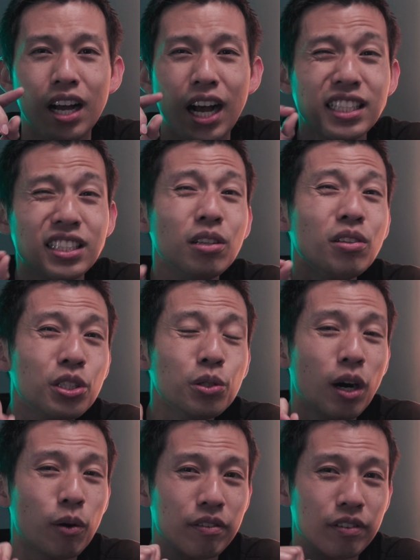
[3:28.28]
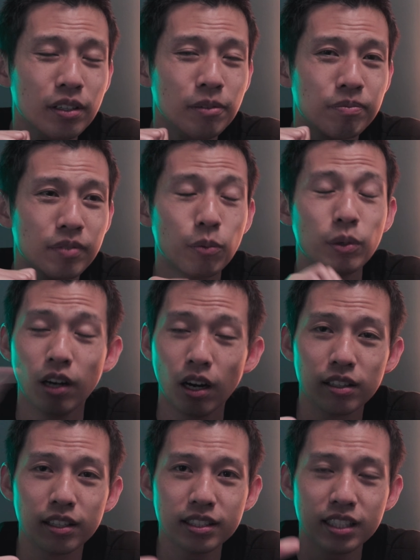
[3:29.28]
I still do, however,
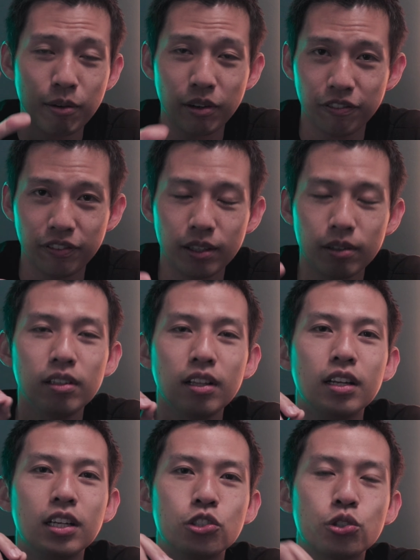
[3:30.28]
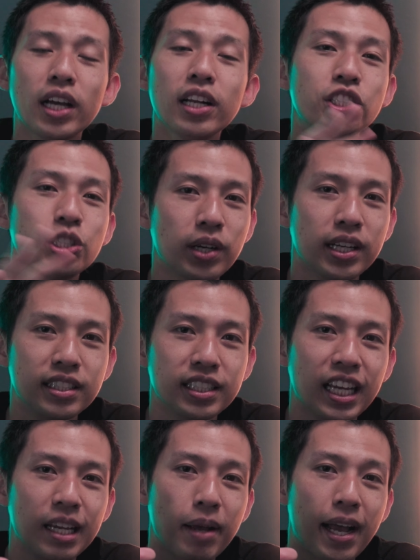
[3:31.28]
regardless how I feel, try to showcase the
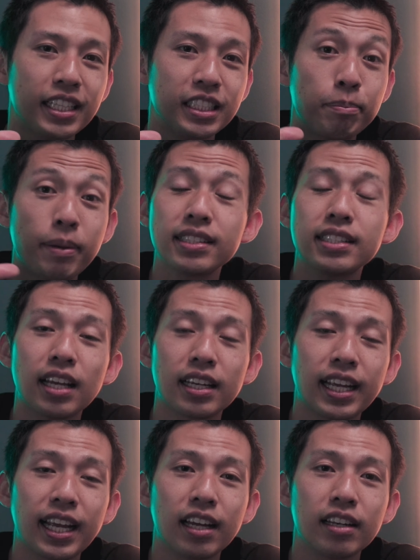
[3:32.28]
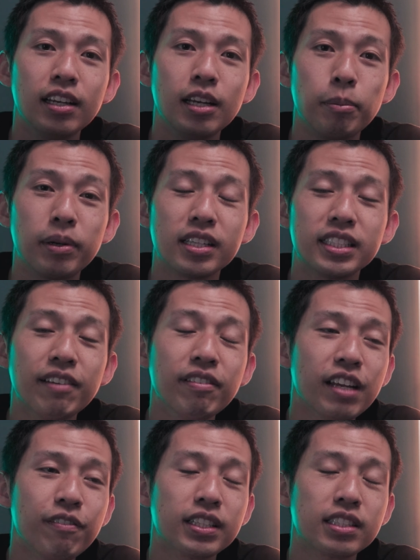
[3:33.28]
game as best as I can because
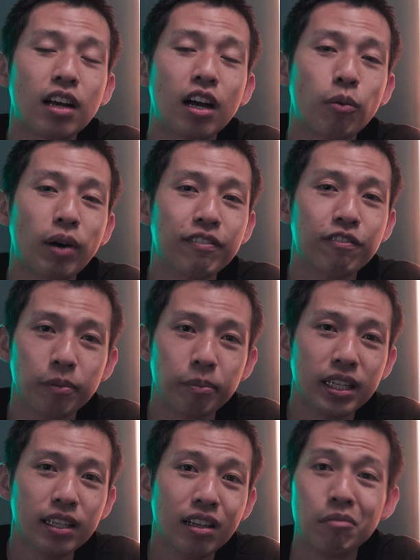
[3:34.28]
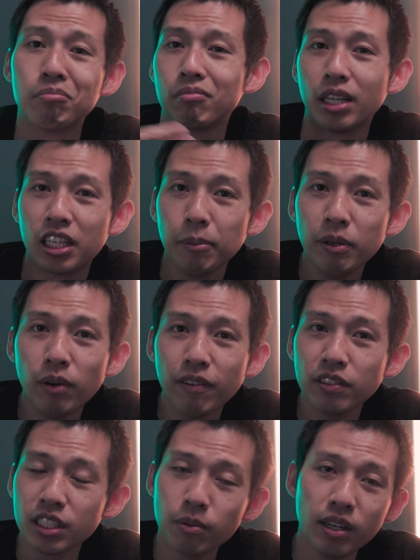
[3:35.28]
even if it's not right for me, it could be right
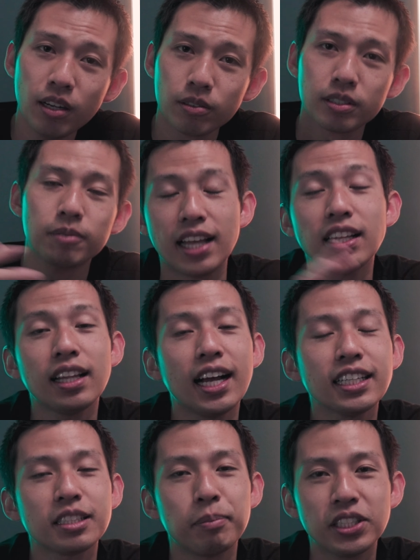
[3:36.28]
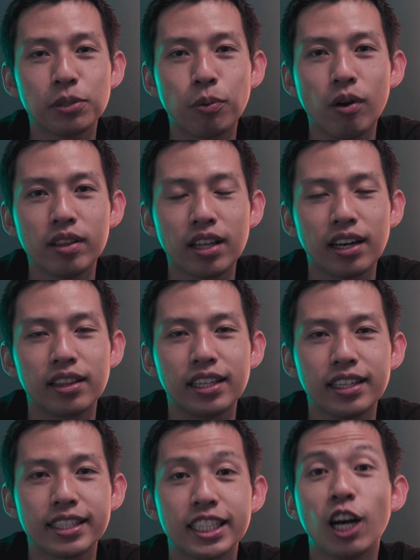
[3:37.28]
for someone else. And the last major point that I
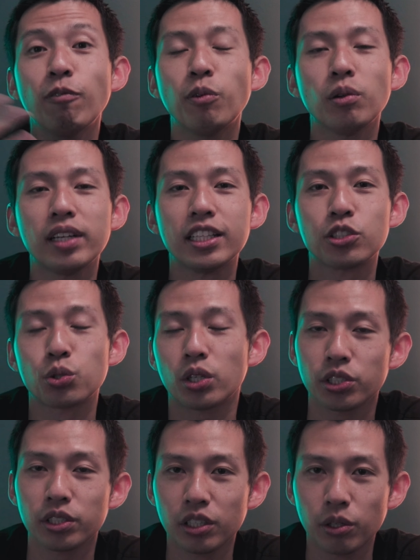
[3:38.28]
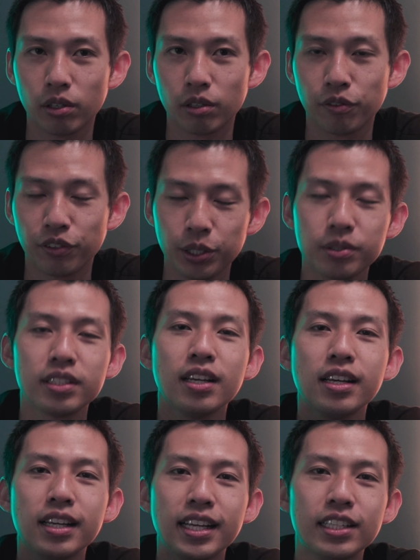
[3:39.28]
think is helpful in structuring your reviews
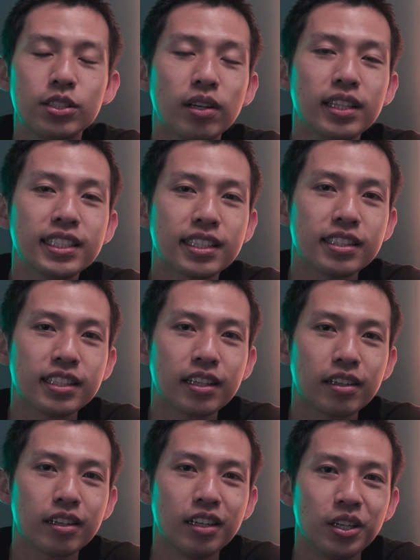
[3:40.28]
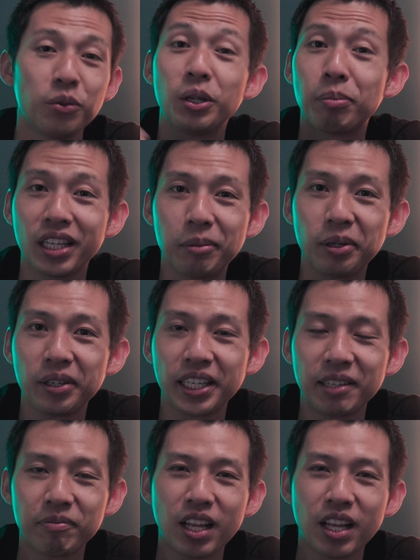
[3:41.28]
is to at least consider replayability.